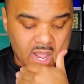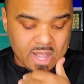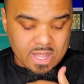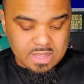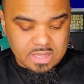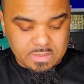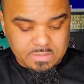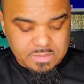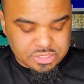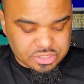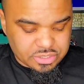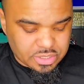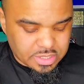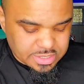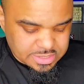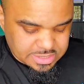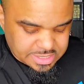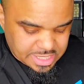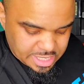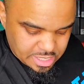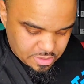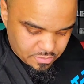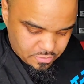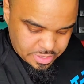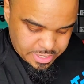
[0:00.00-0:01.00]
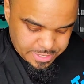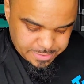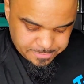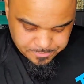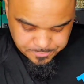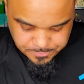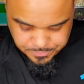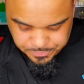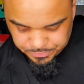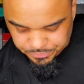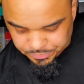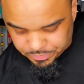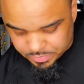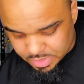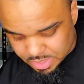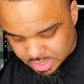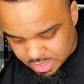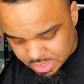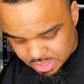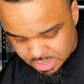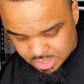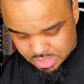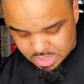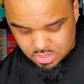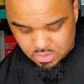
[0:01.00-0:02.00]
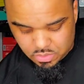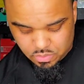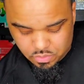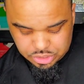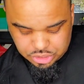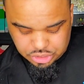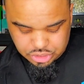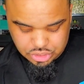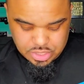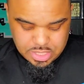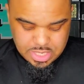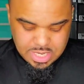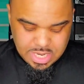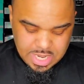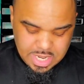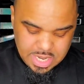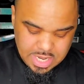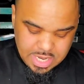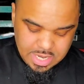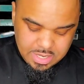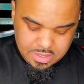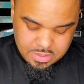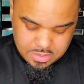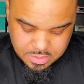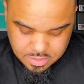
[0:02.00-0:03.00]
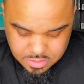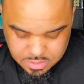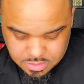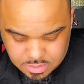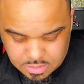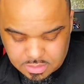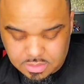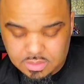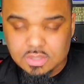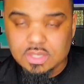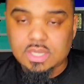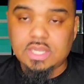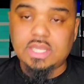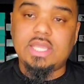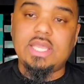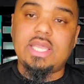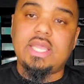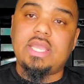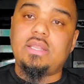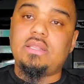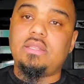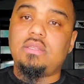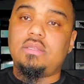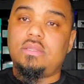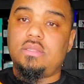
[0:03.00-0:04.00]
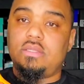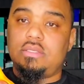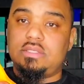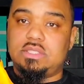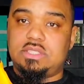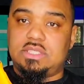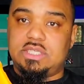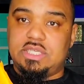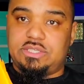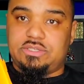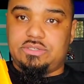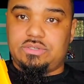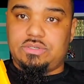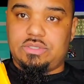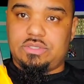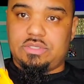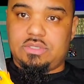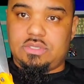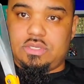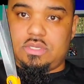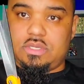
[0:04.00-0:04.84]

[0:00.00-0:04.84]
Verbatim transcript: let me show you the second way. What you need, again, scissors,